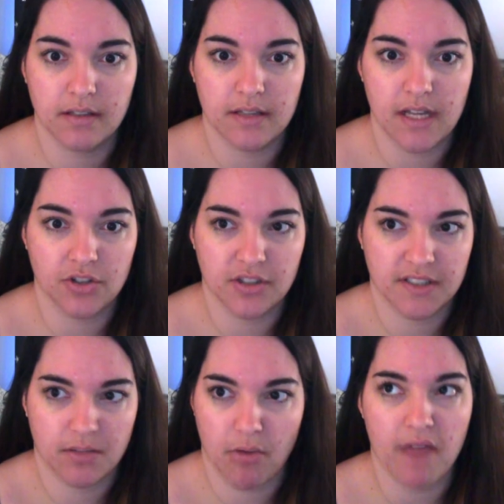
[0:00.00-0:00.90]
They
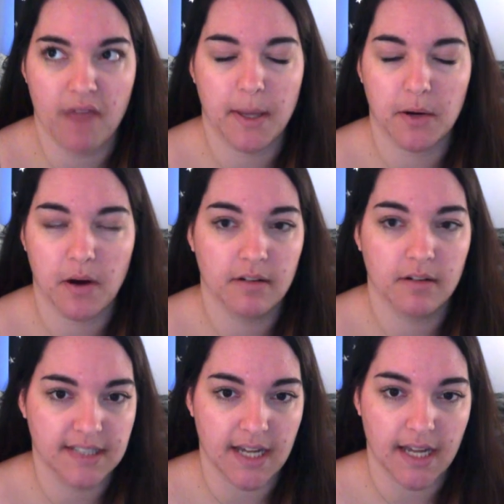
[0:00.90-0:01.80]
just thrive better
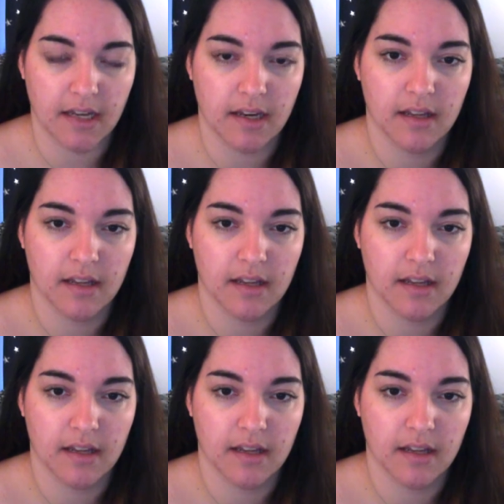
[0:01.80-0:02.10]
outside.